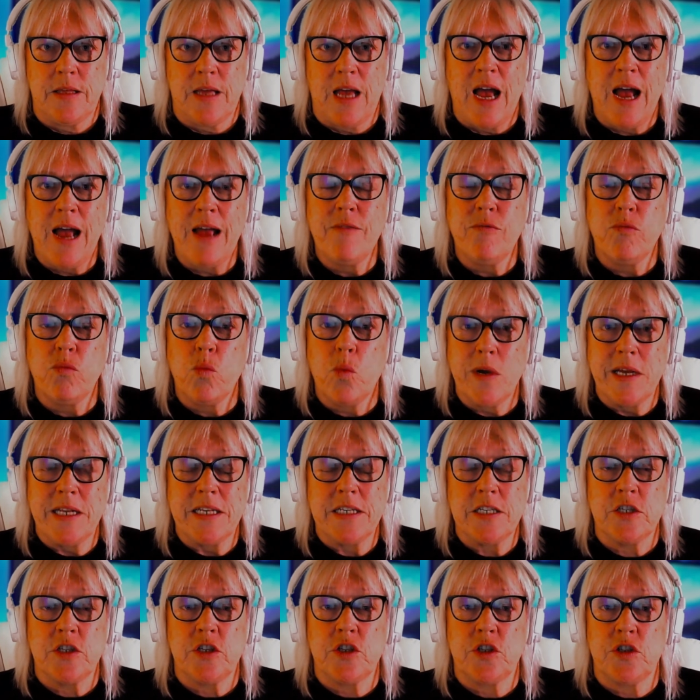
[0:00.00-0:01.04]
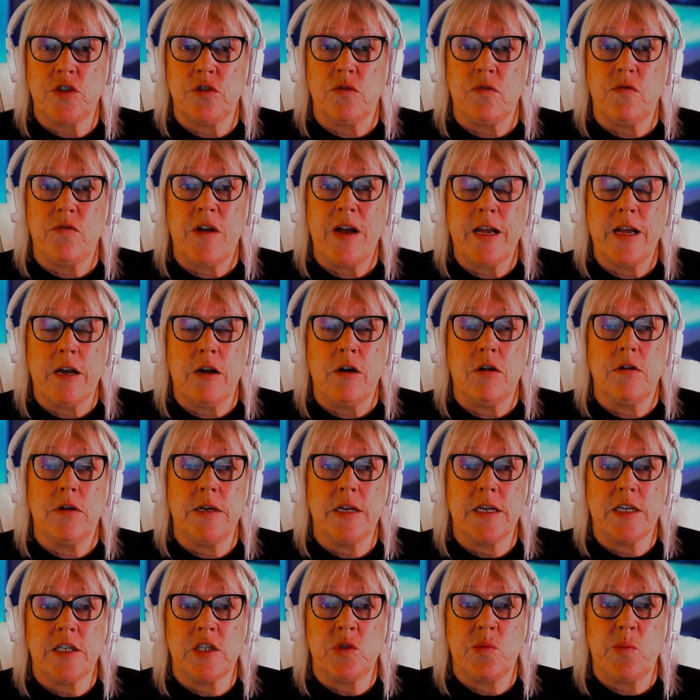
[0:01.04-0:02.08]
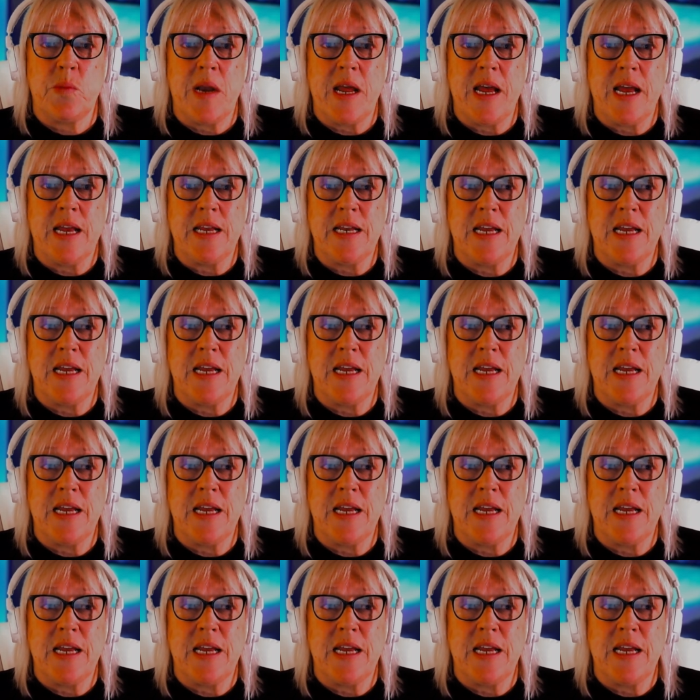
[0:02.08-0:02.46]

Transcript: I've witnessed stuff I can't explain.